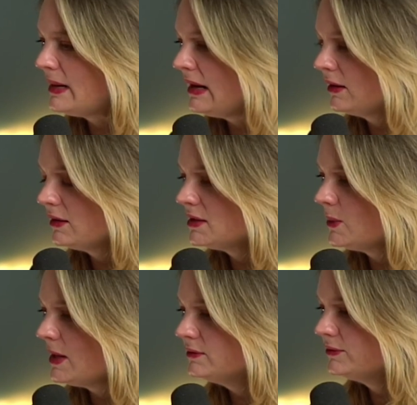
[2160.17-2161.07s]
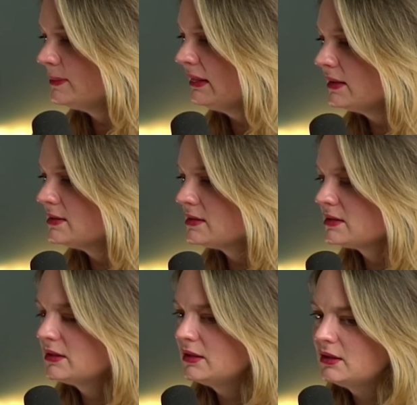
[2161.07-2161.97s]
to America at 12 from
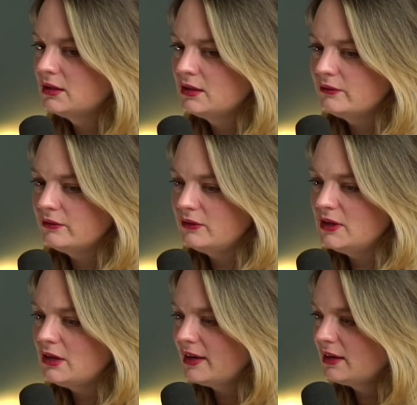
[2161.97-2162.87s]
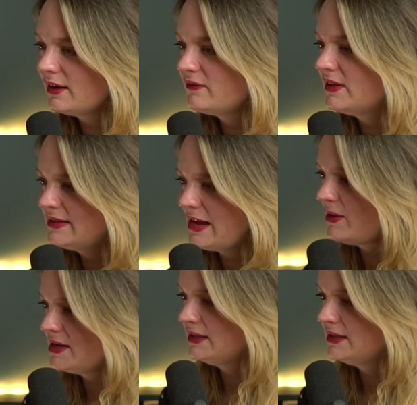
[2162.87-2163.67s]
England, you know, I feel now I